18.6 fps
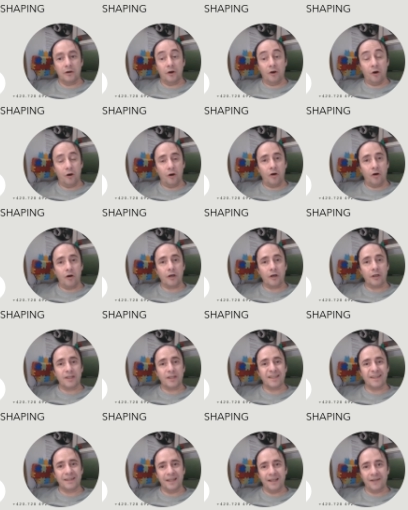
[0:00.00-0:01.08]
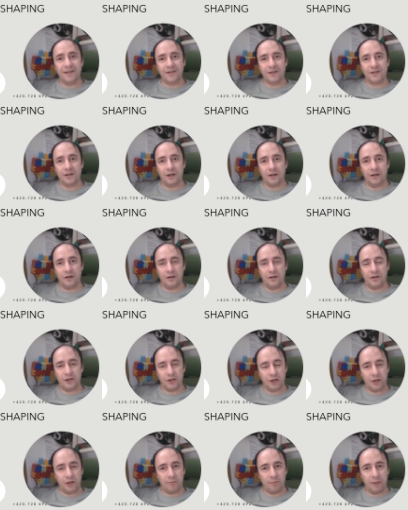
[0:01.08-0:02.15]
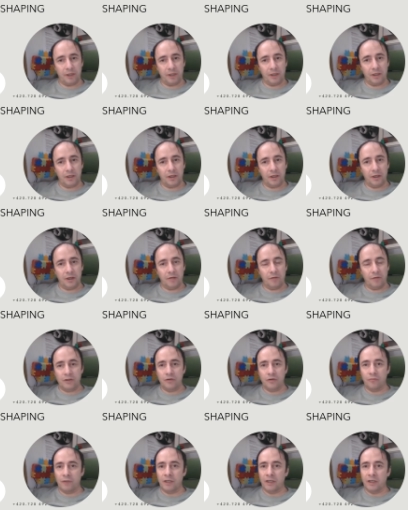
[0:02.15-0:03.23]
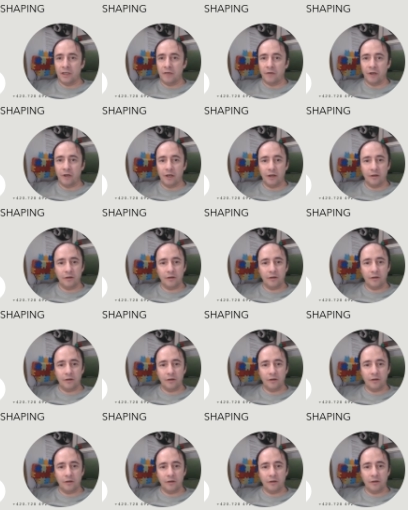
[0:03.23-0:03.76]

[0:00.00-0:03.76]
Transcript: or textile shaping, which you may never heard